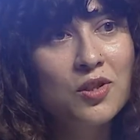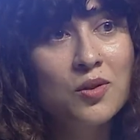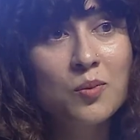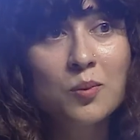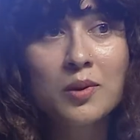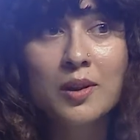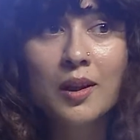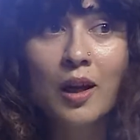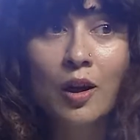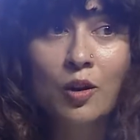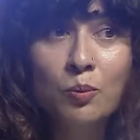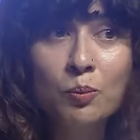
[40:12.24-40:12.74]

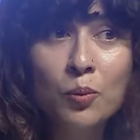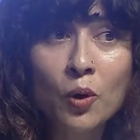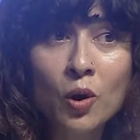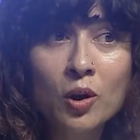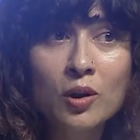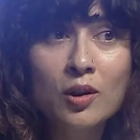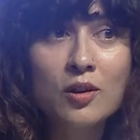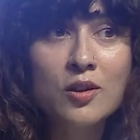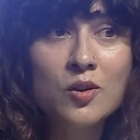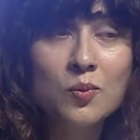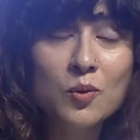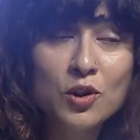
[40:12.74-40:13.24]
without
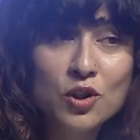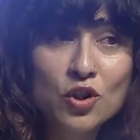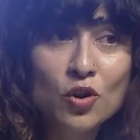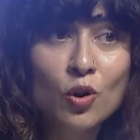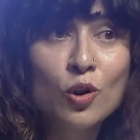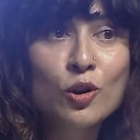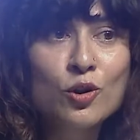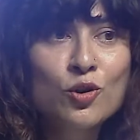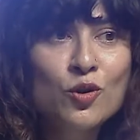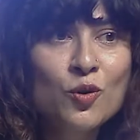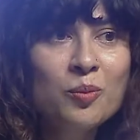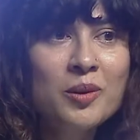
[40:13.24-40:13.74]
borders, which
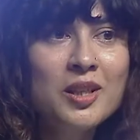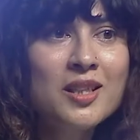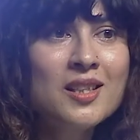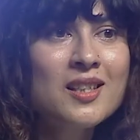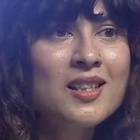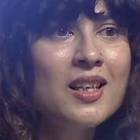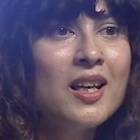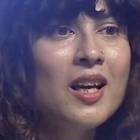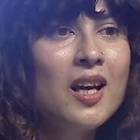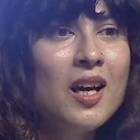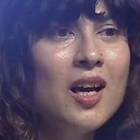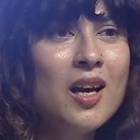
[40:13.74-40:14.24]
also
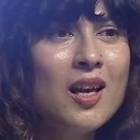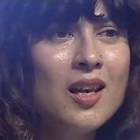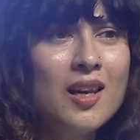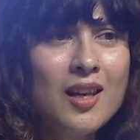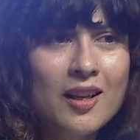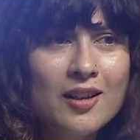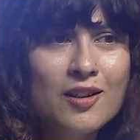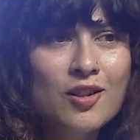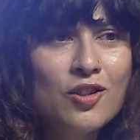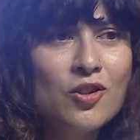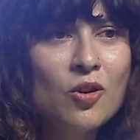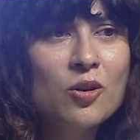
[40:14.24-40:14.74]
means
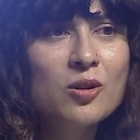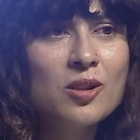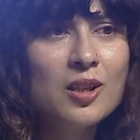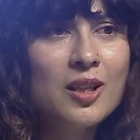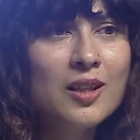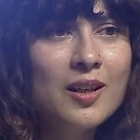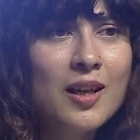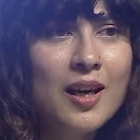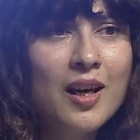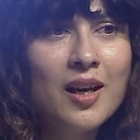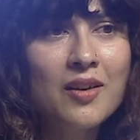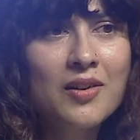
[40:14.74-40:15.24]
let us not
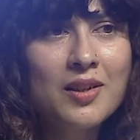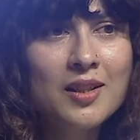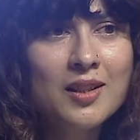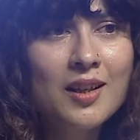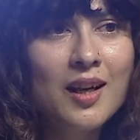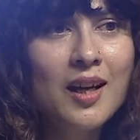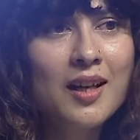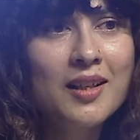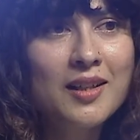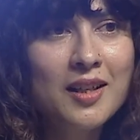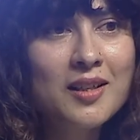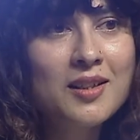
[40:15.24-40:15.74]
inherit
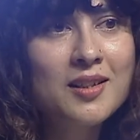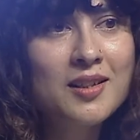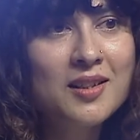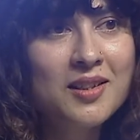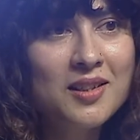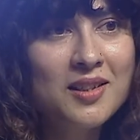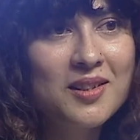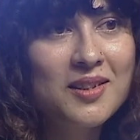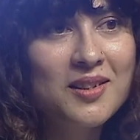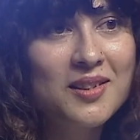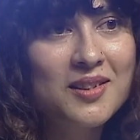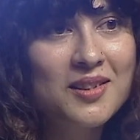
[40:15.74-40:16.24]

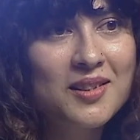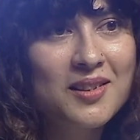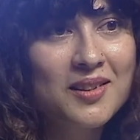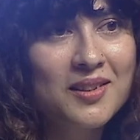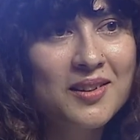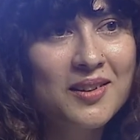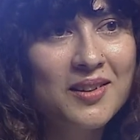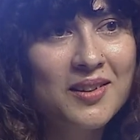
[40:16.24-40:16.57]
identities?